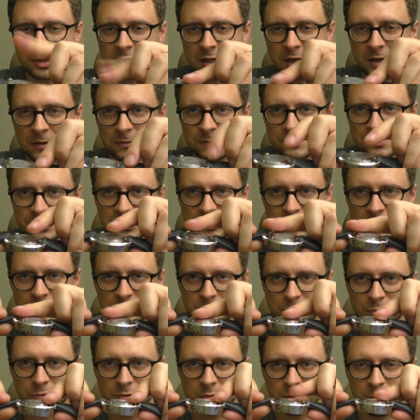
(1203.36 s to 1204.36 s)
have such
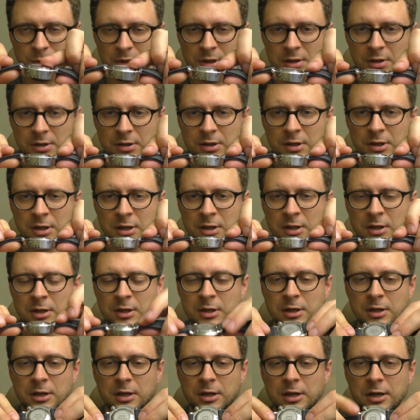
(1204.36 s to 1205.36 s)
a huge belly
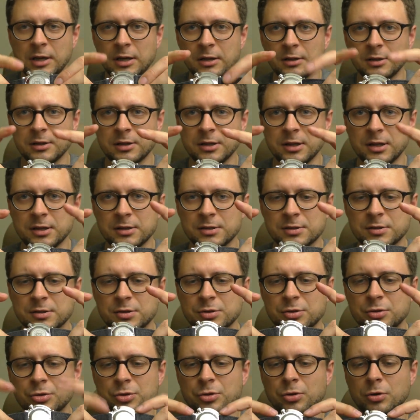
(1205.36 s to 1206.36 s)
and it has
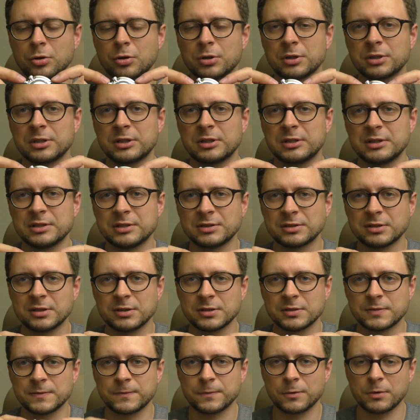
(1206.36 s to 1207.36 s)
short
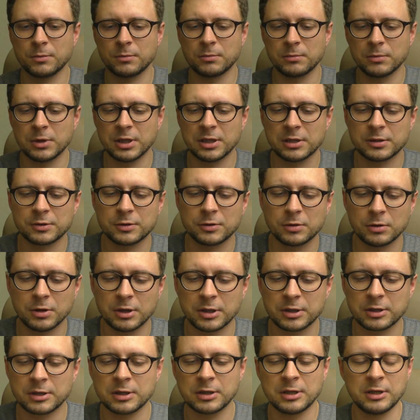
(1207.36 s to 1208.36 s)
distance from leg to
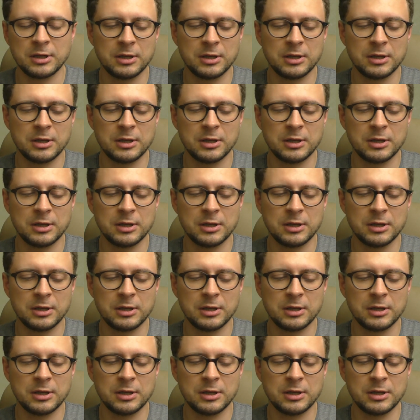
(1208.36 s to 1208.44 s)
leg,